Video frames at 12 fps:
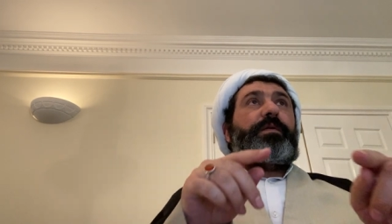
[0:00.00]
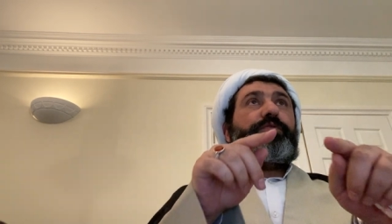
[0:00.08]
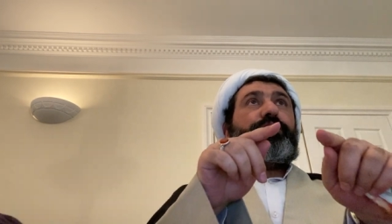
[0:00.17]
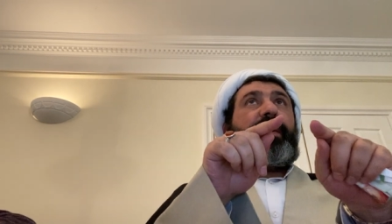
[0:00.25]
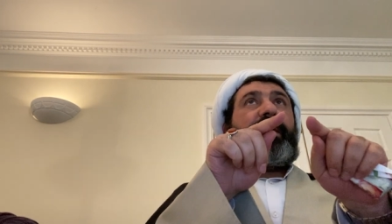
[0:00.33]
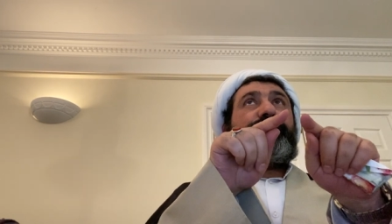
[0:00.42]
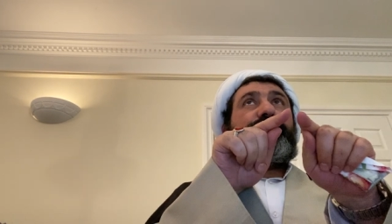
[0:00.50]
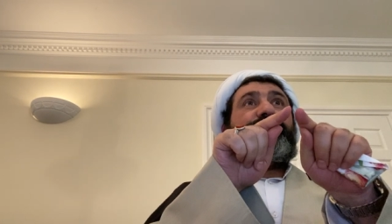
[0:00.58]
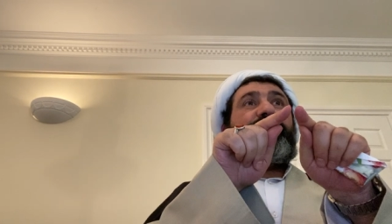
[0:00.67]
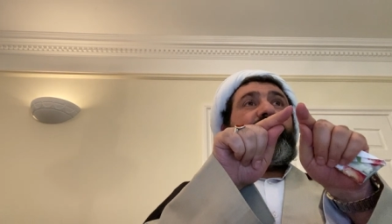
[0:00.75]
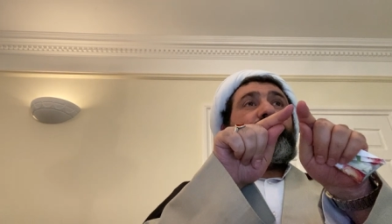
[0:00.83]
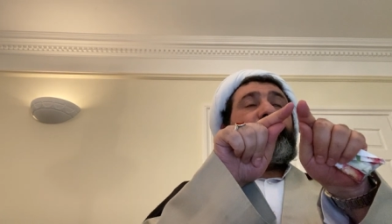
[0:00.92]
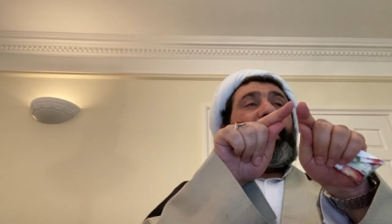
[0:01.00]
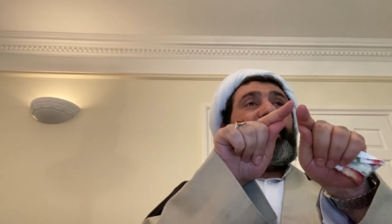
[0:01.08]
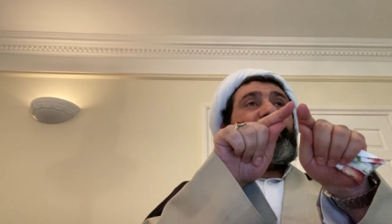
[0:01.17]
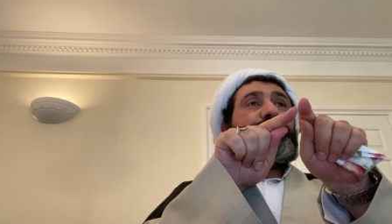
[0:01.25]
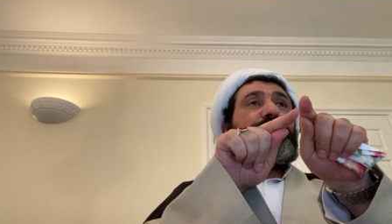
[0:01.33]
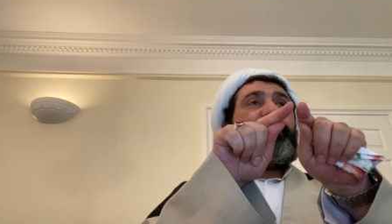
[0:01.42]
you have to find
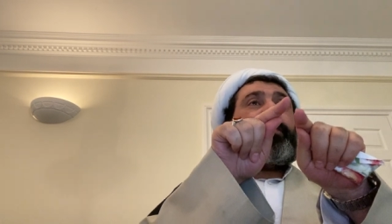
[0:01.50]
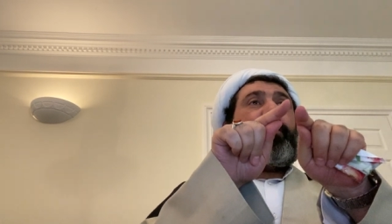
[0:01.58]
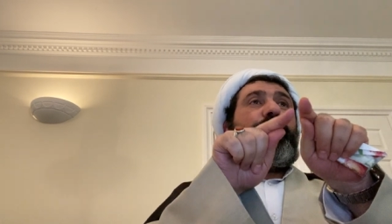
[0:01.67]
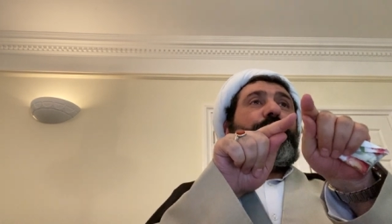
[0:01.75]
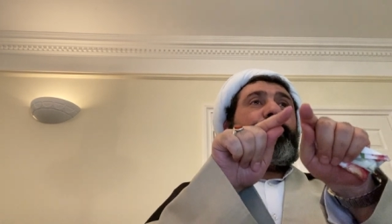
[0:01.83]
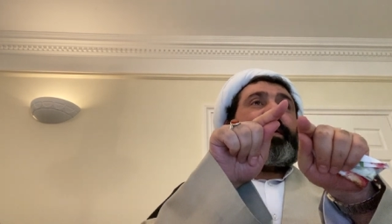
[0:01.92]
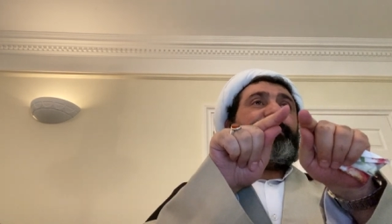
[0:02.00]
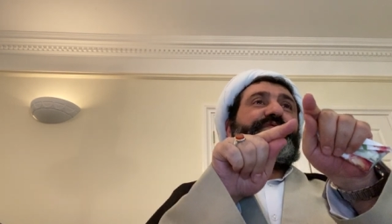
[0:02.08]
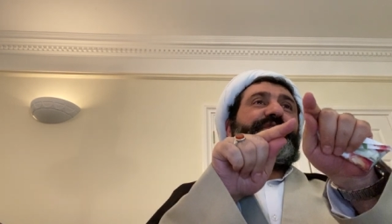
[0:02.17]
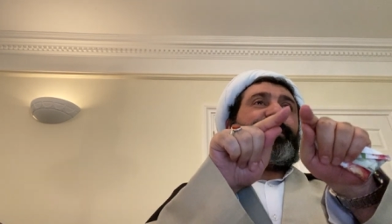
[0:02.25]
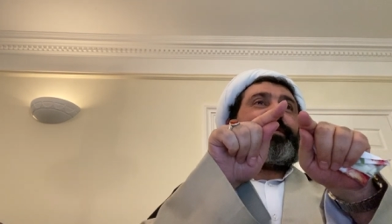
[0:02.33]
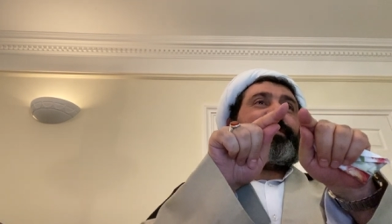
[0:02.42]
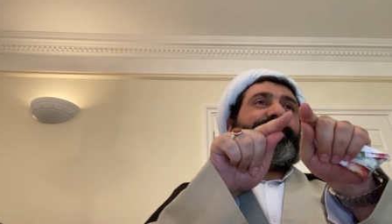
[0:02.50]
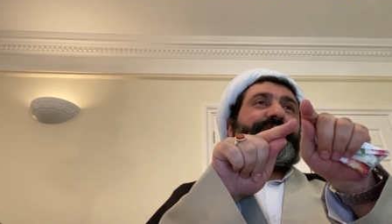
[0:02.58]
balance between hope and fear.